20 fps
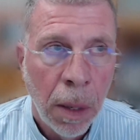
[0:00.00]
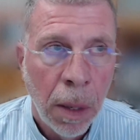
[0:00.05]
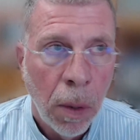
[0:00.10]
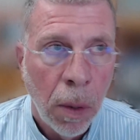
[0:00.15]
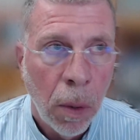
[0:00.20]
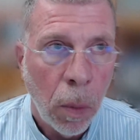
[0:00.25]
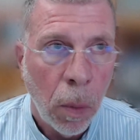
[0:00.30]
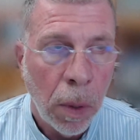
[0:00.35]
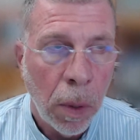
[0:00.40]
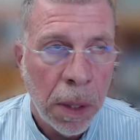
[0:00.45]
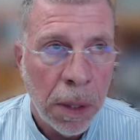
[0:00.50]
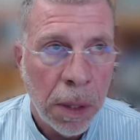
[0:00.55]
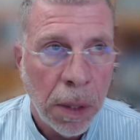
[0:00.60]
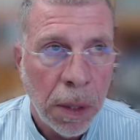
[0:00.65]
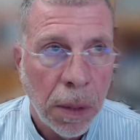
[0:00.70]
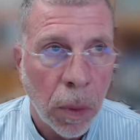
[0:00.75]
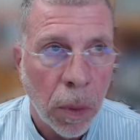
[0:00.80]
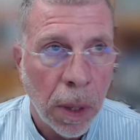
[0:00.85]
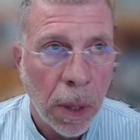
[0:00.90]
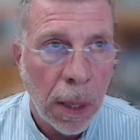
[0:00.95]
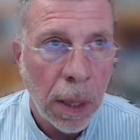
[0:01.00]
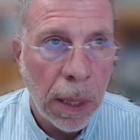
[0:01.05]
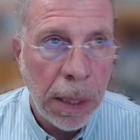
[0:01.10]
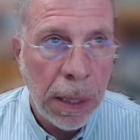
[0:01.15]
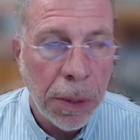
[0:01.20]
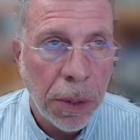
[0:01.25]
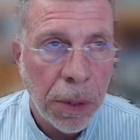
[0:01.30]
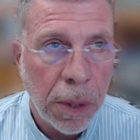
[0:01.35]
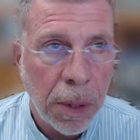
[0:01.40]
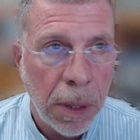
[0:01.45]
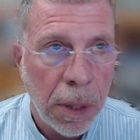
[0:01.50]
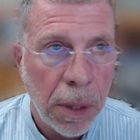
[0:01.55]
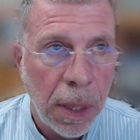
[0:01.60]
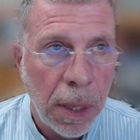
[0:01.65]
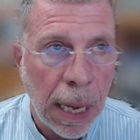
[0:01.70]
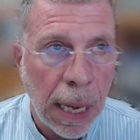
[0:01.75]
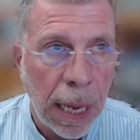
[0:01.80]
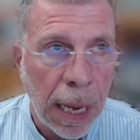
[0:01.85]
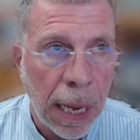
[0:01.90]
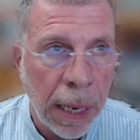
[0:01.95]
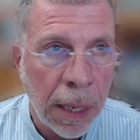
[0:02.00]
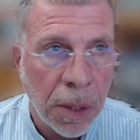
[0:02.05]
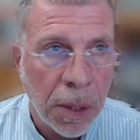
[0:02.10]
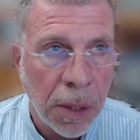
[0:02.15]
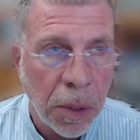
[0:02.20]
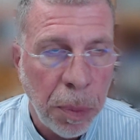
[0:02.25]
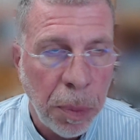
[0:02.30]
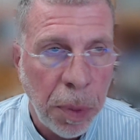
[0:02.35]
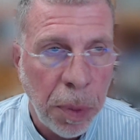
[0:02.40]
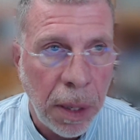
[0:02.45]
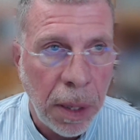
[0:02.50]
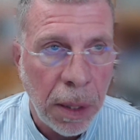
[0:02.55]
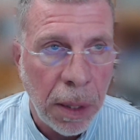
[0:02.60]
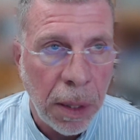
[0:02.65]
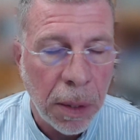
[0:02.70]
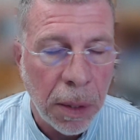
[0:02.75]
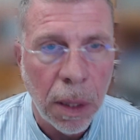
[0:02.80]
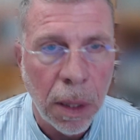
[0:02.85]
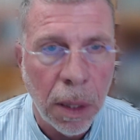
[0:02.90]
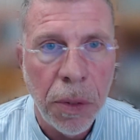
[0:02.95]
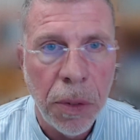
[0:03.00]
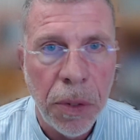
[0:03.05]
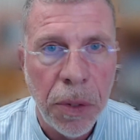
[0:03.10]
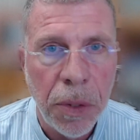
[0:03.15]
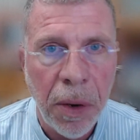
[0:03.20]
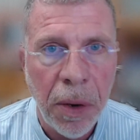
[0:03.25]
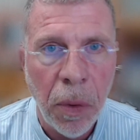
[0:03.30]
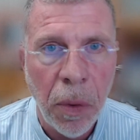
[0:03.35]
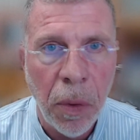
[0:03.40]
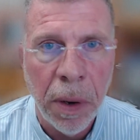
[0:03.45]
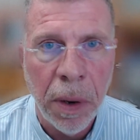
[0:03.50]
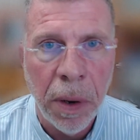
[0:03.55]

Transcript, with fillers: was released to the ISPs on January